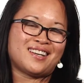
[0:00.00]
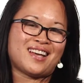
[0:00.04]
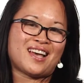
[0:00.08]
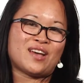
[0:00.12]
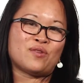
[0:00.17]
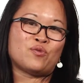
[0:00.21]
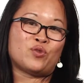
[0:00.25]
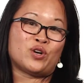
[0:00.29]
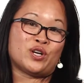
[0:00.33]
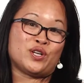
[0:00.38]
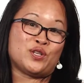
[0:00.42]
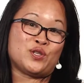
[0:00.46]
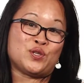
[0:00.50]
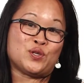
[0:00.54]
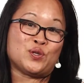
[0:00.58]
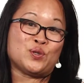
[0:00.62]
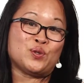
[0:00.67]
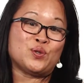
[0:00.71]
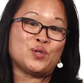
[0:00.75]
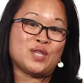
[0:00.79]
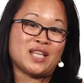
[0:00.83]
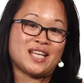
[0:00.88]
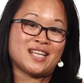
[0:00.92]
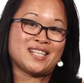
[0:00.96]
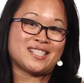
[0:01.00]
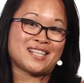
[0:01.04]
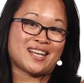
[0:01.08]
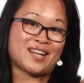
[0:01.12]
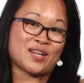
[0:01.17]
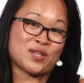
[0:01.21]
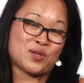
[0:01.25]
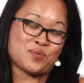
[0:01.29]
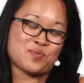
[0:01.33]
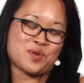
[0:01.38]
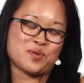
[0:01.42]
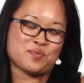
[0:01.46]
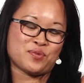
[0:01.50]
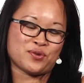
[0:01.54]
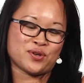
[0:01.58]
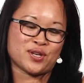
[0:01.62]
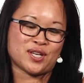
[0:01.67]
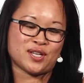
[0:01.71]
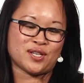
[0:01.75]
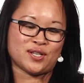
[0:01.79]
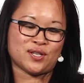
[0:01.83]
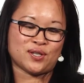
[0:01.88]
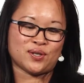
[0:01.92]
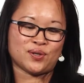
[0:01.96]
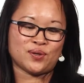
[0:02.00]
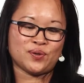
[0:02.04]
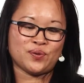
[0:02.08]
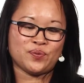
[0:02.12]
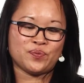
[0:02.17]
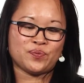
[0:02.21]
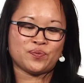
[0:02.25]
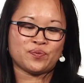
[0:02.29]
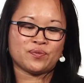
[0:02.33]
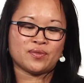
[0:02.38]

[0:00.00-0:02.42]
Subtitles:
and want to do things that other people can do.